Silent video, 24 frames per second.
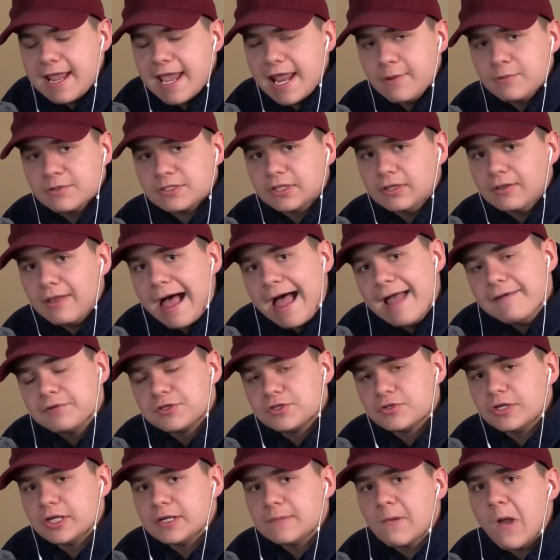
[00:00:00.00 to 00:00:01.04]
And it was a live
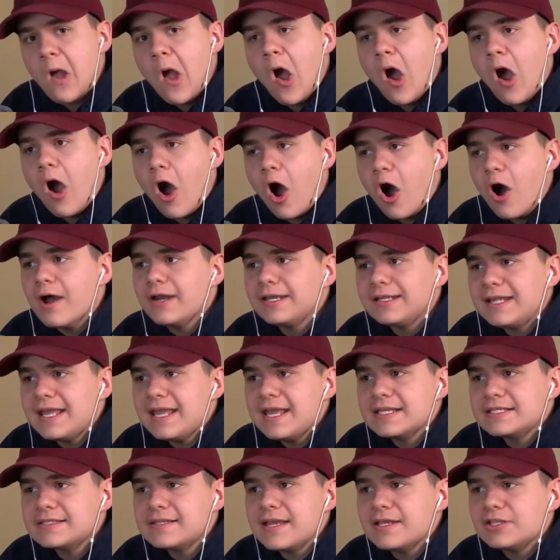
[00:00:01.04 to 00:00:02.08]
stream on
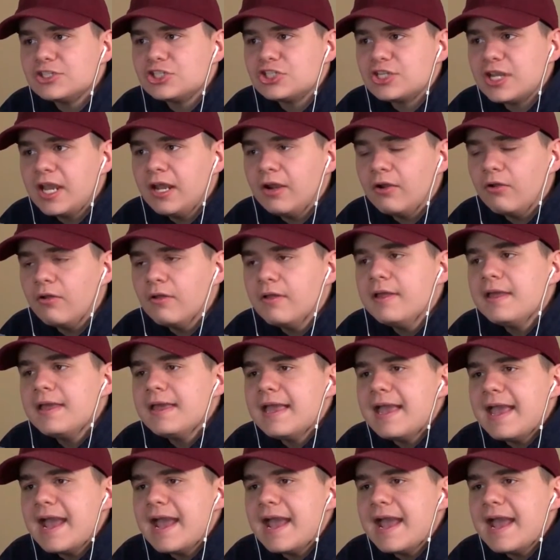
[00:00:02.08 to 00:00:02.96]
KSI's channel.